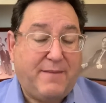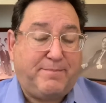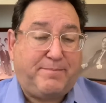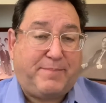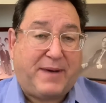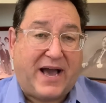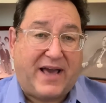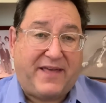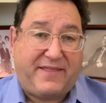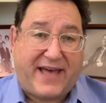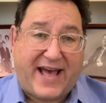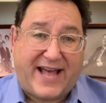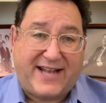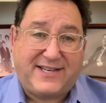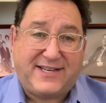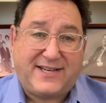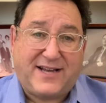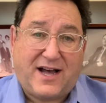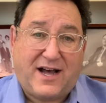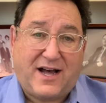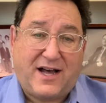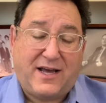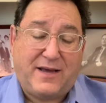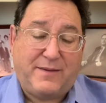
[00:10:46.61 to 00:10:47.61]
By that
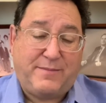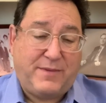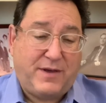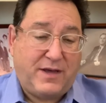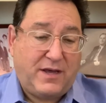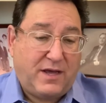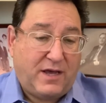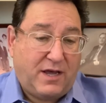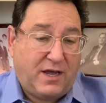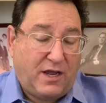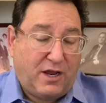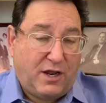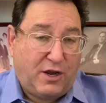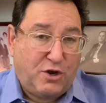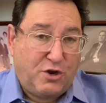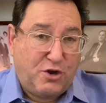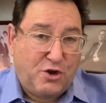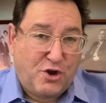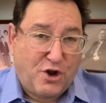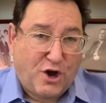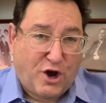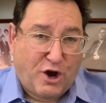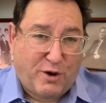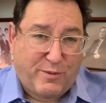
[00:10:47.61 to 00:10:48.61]
time,
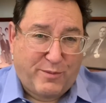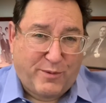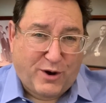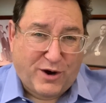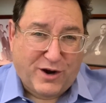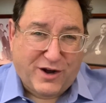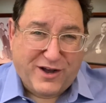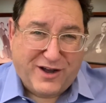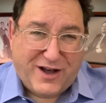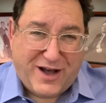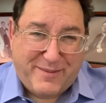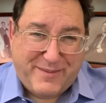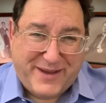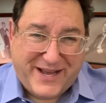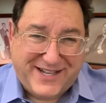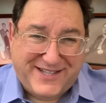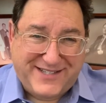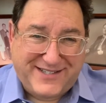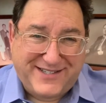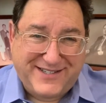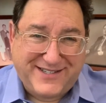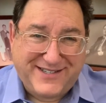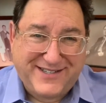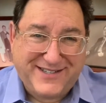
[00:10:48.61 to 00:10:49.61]
no more
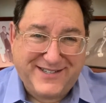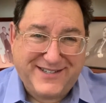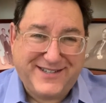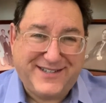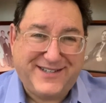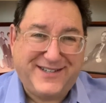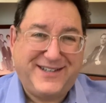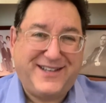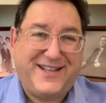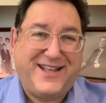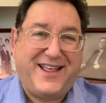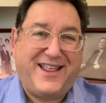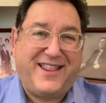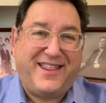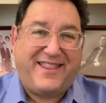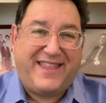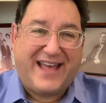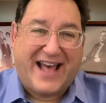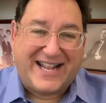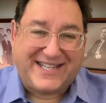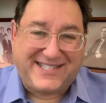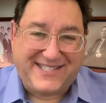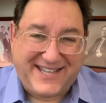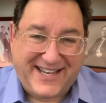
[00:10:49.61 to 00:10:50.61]
chametz.
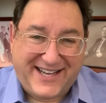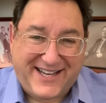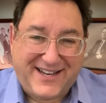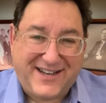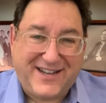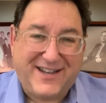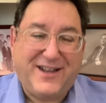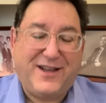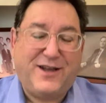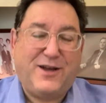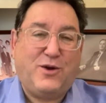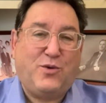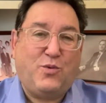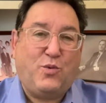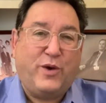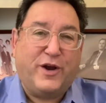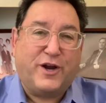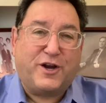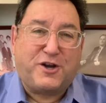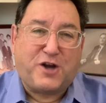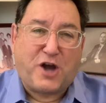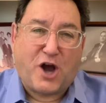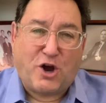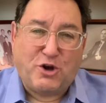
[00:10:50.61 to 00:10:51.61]
That's it.
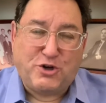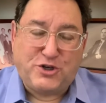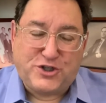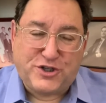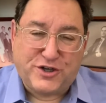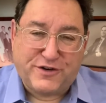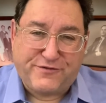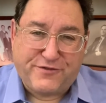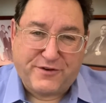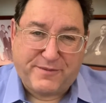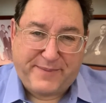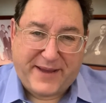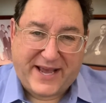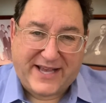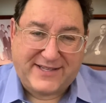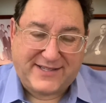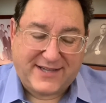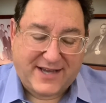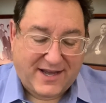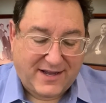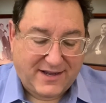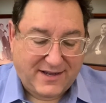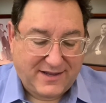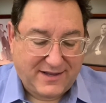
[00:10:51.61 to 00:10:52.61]
We're kosher for
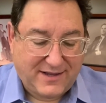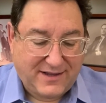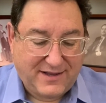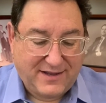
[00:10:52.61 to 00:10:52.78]
Pesach.